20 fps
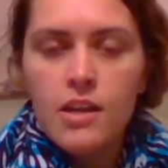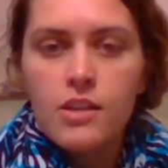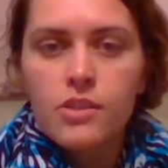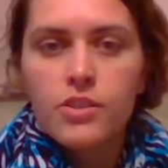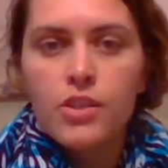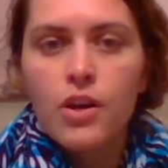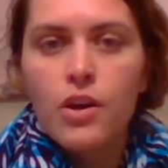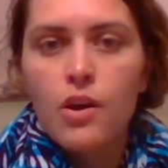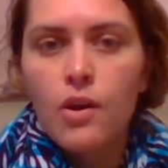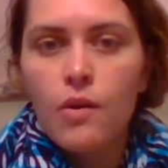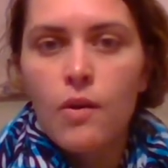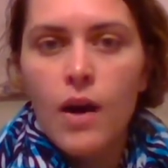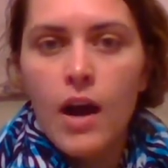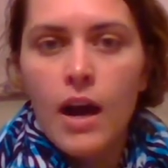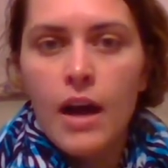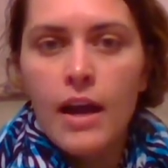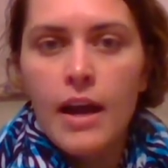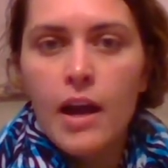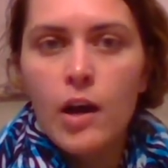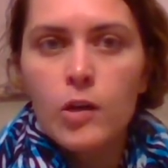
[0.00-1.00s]
So
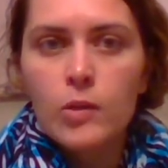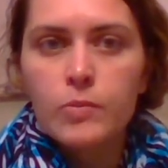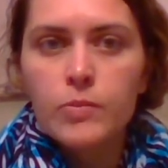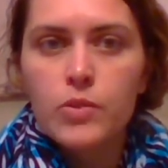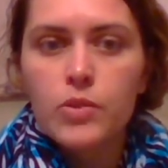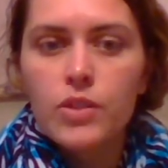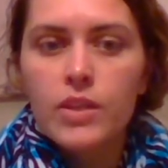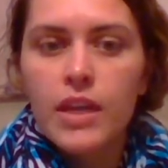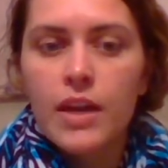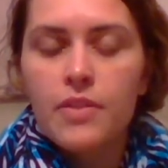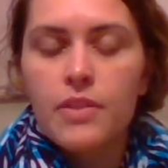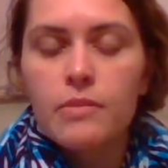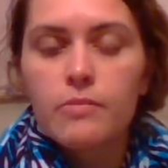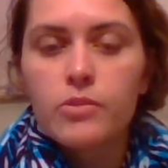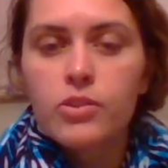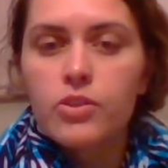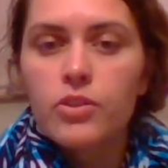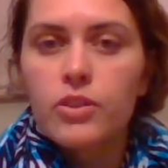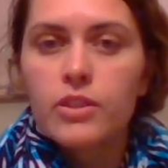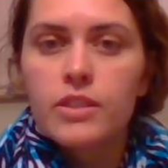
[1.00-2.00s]
I helped get them
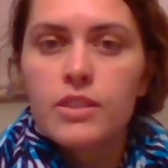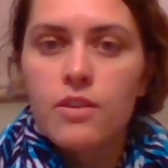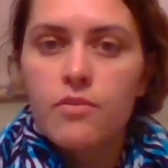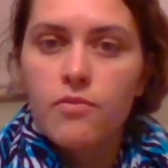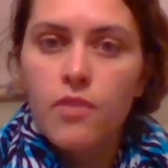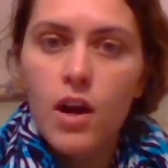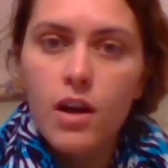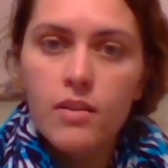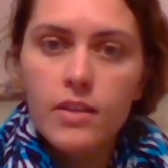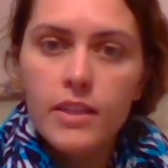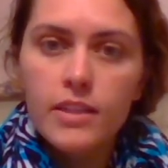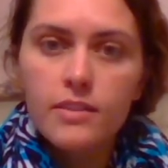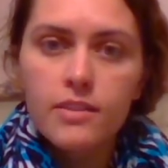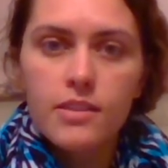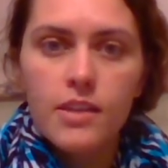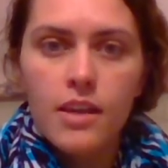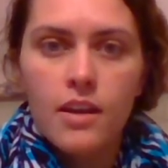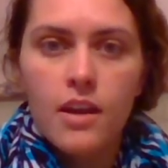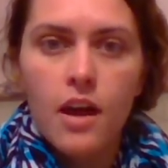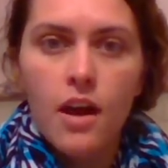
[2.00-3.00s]
students at Rollins
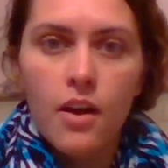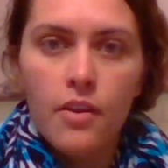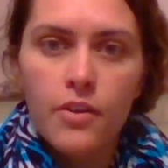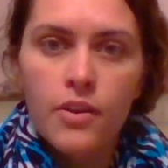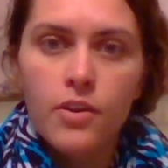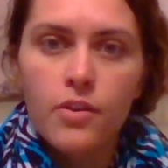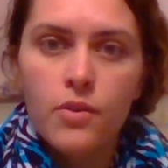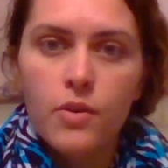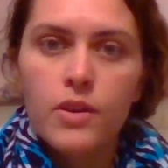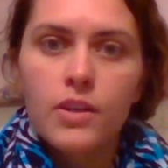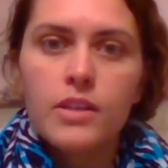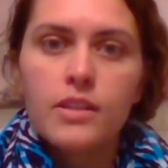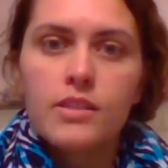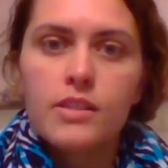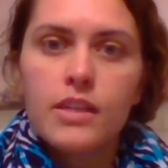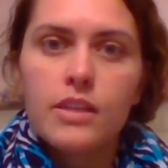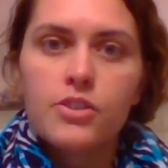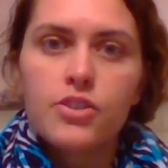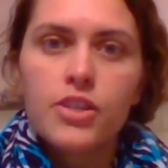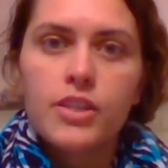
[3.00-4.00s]
and other
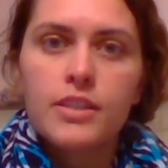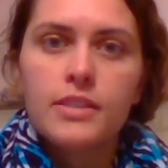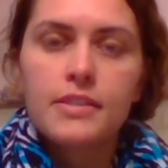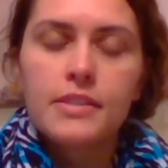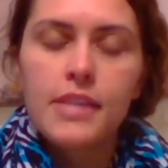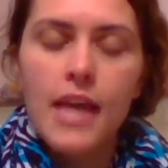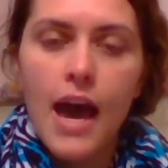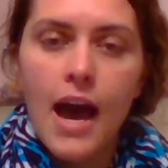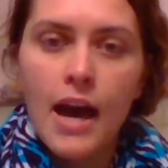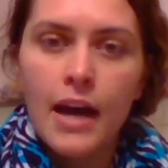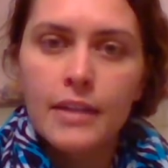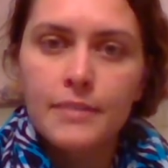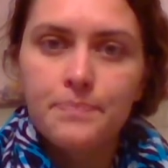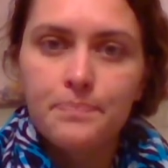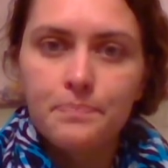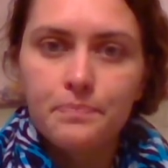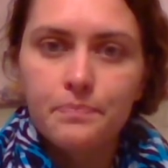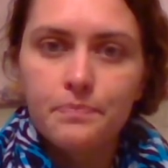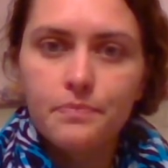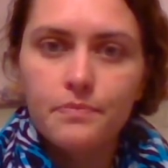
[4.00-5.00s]
organizations at
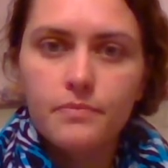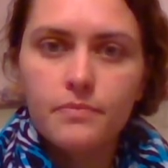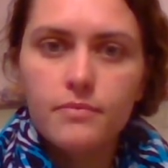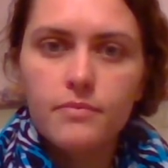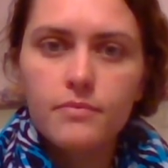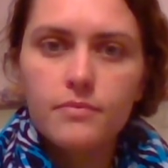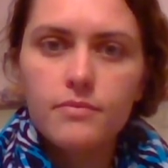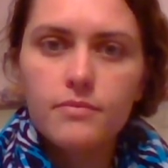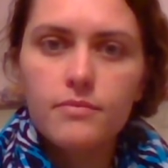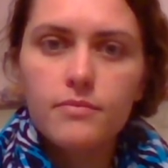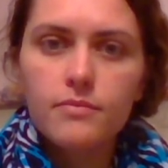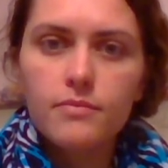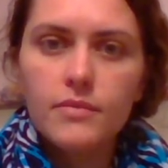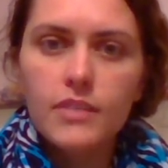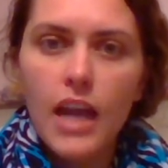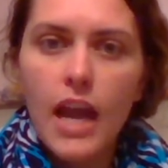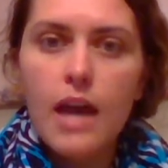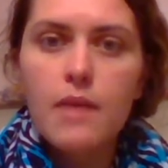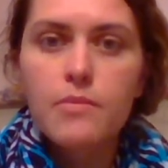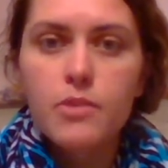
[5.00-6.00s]

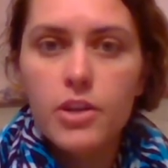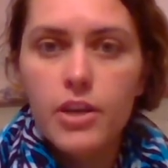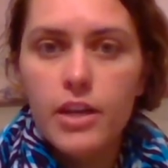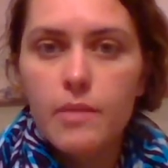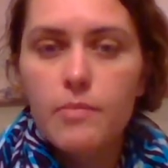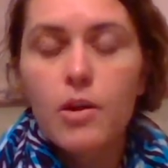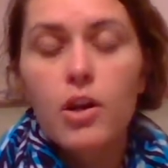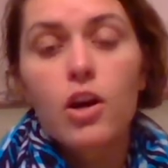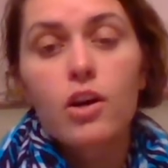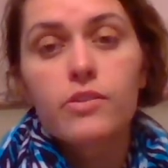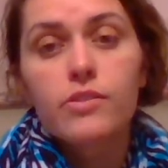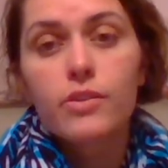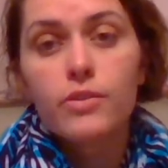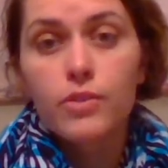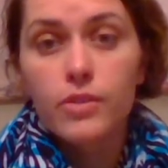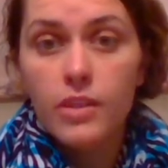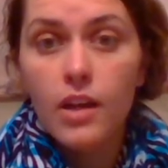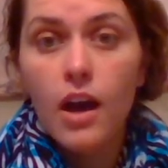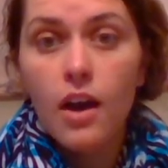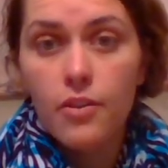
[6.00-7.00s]
Emory, but
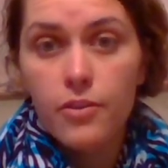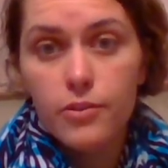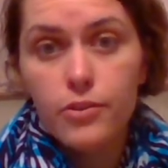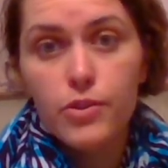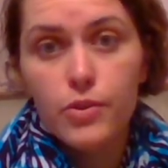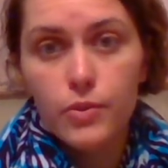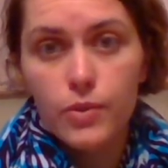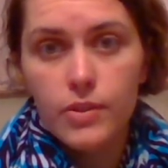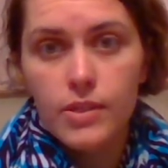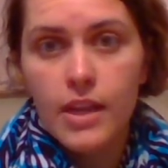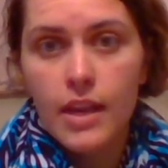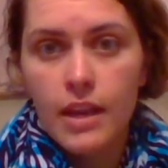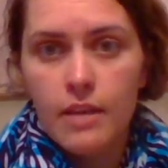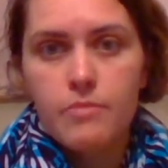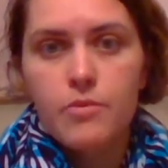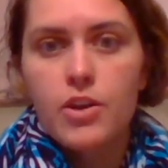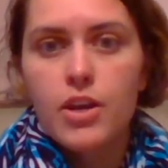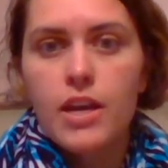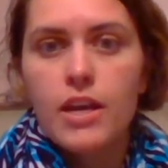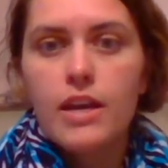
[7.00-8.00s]
also other schools at
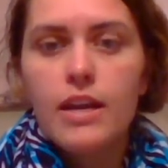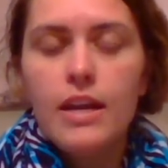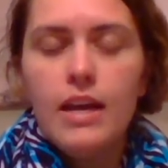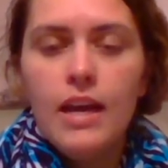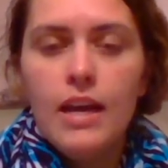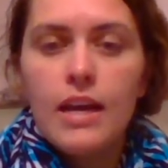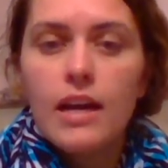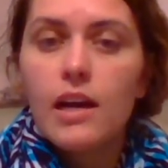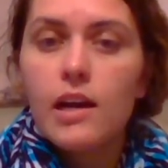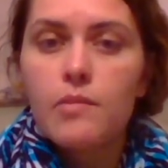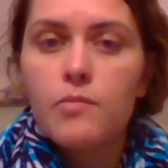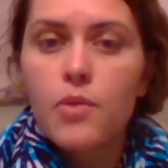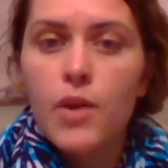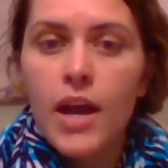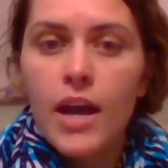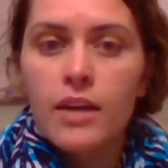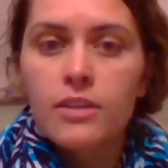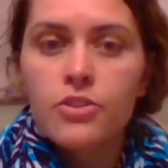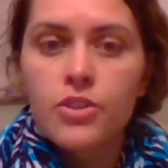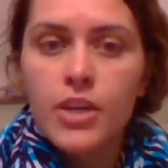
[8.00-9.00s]
Emory. Um, we
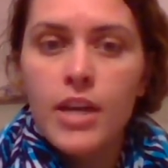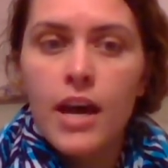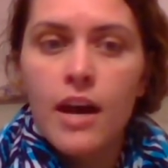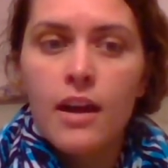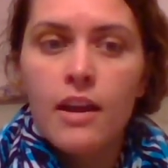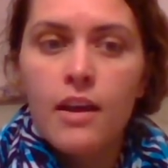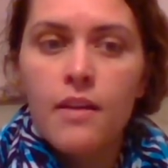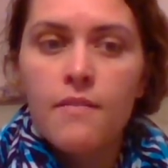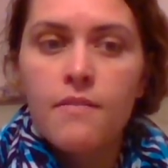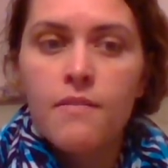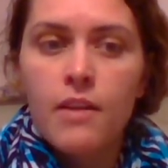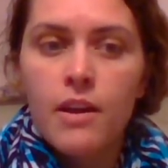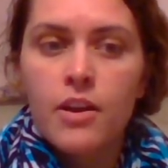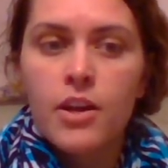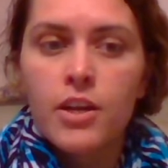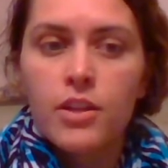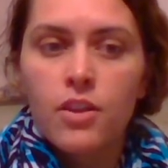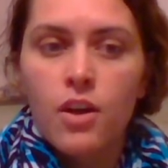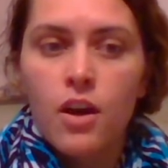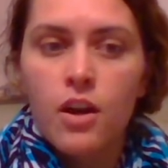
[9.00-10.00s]
actually had a
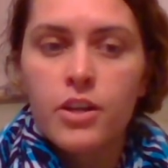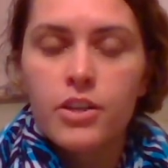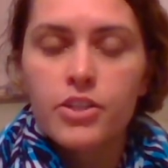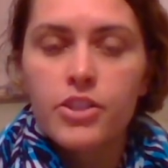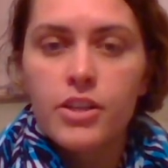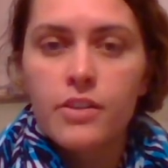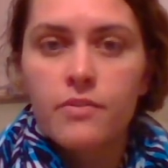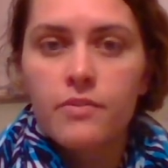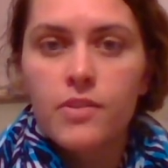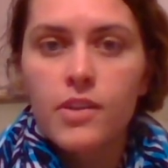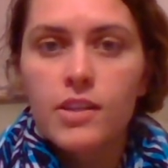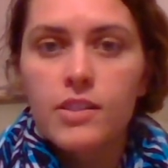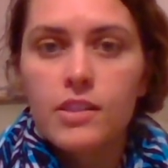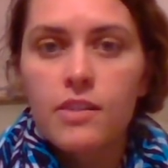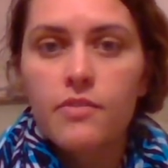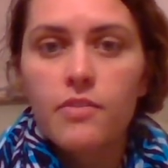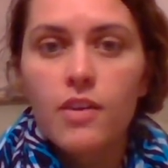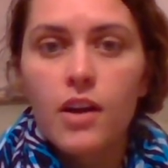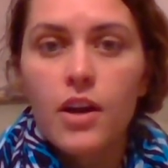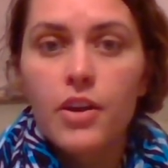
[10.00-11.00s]
very large influx
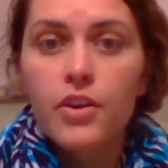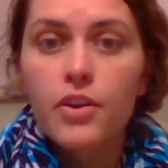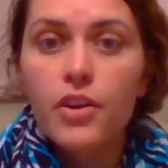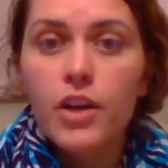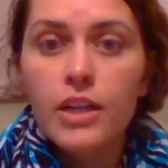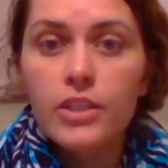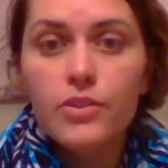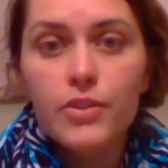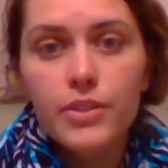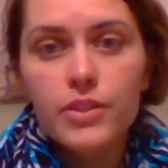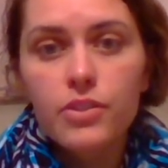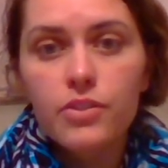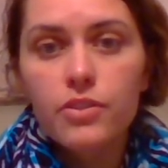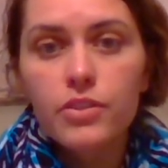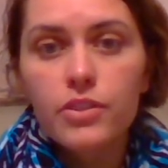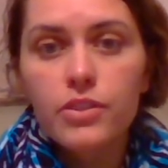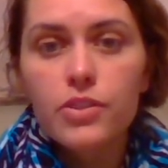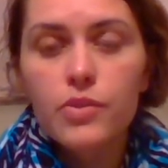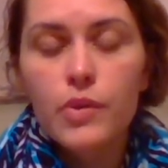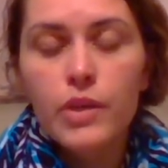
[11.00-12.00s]
of undergraduate
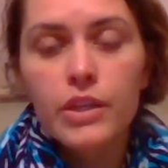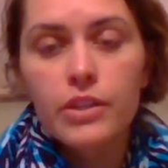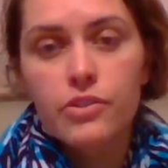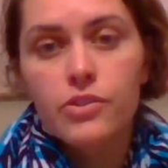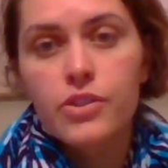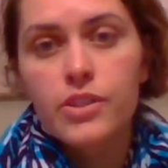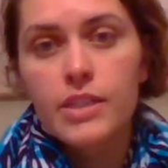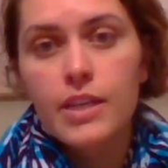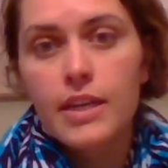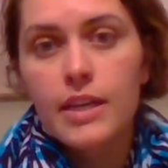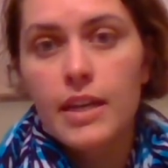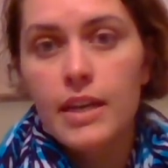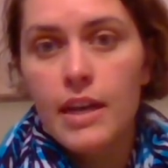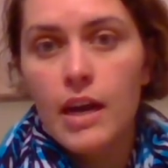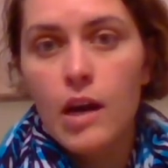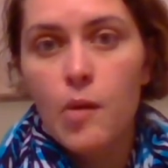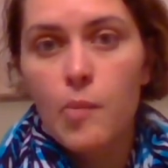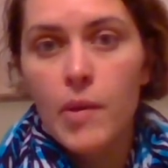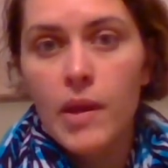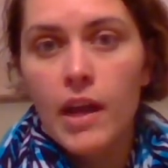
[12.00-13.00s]
students who were interested in
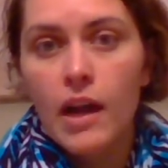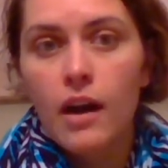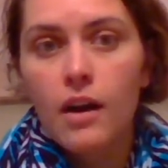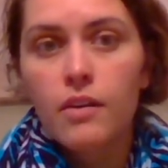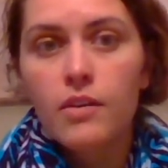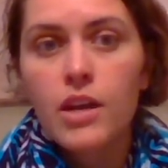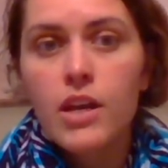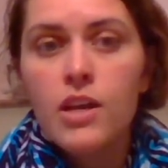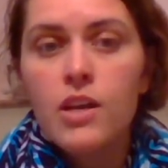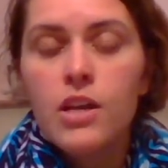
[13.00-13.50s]
helping out.